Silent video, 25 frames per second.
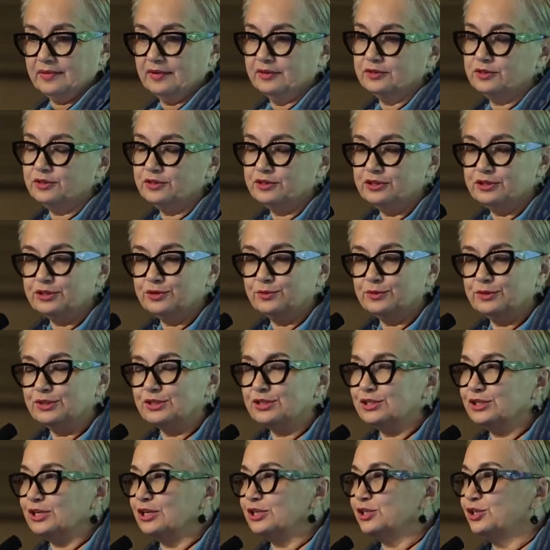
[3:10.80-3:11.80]
So this was
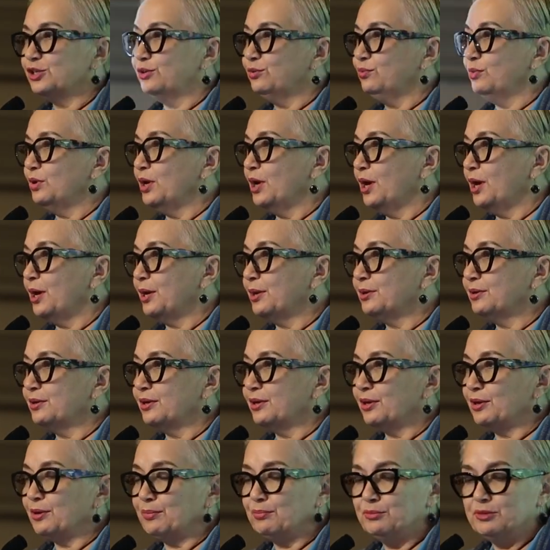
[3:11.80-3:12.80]
a session, we had
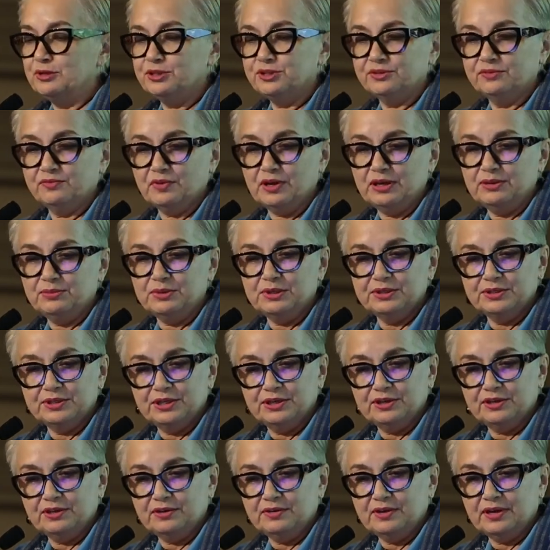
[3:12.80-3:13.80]
Mission Rabies
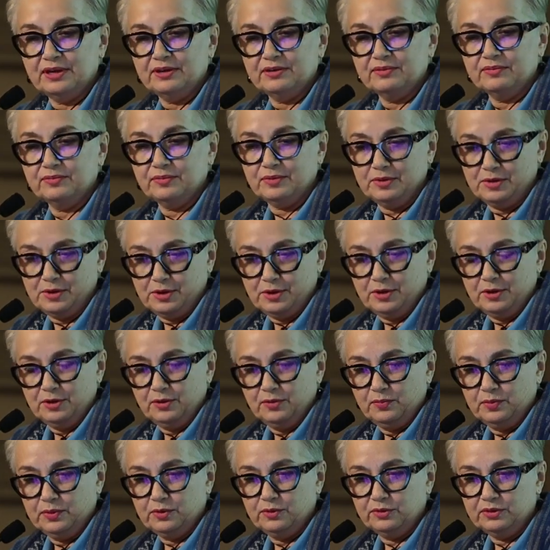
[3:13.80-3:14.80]
here, and
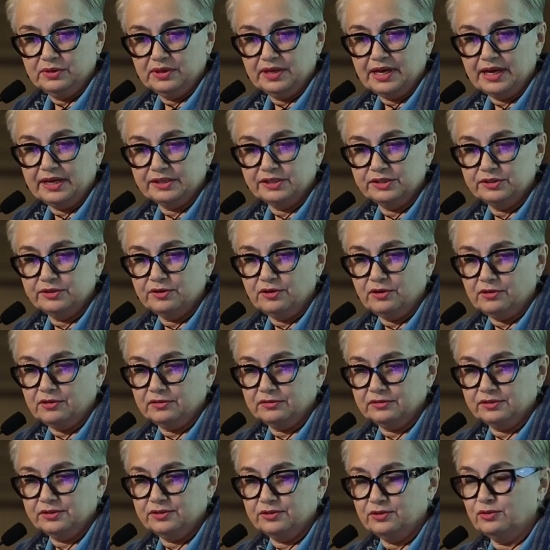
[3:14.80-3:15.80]
we couldn't catch a
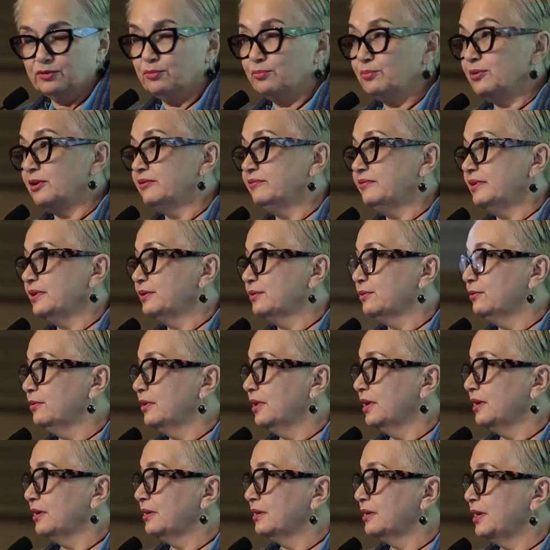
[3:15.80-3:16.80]
dog, so Praveen
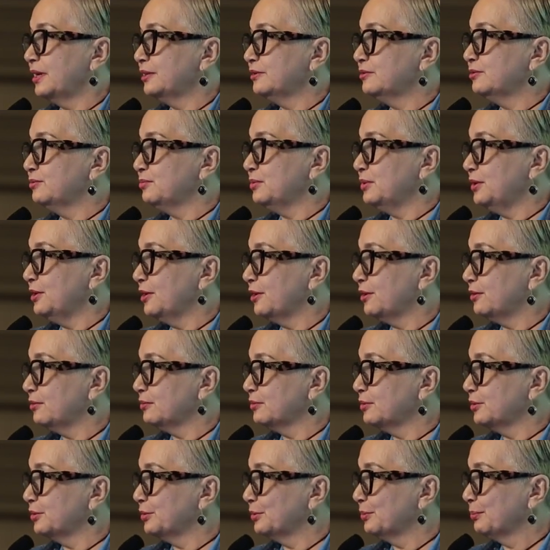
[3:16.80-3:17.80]
Ohal had to be
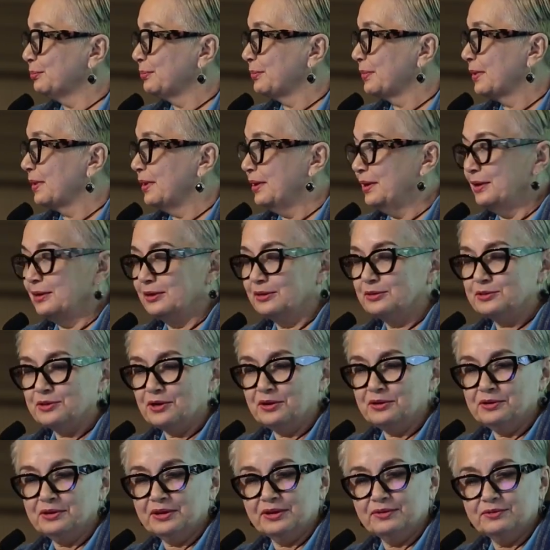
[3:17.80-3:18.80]
our
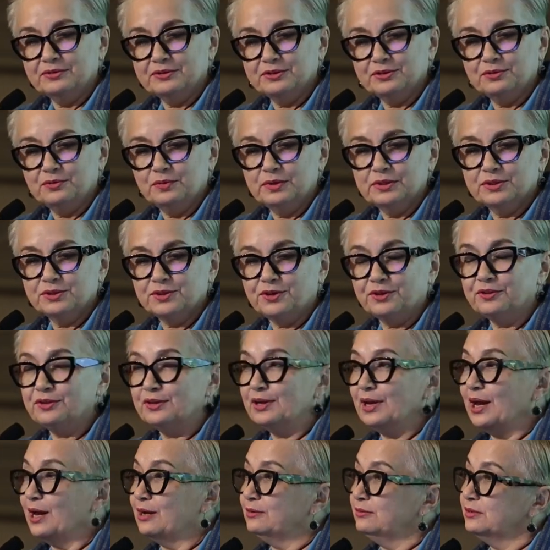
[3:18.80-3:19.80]
dog, and so we taught
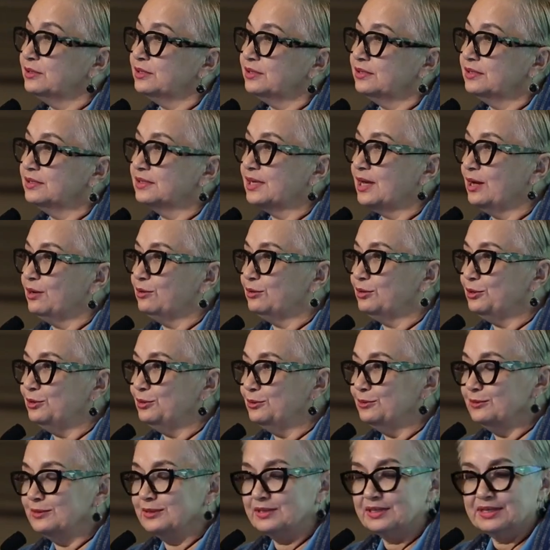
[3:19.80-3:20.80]
the councils how to
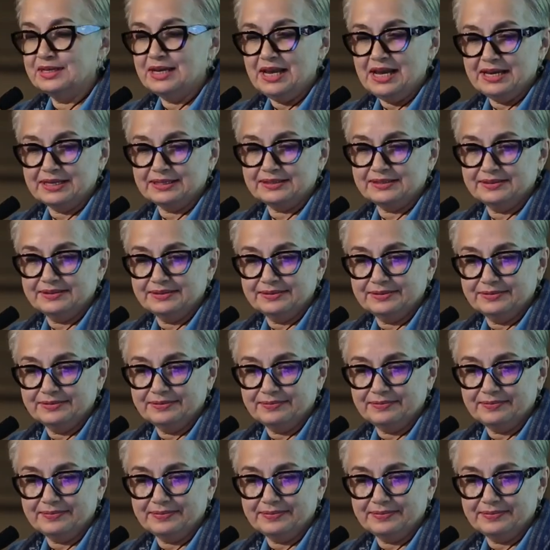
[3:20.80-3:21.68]
use the nets.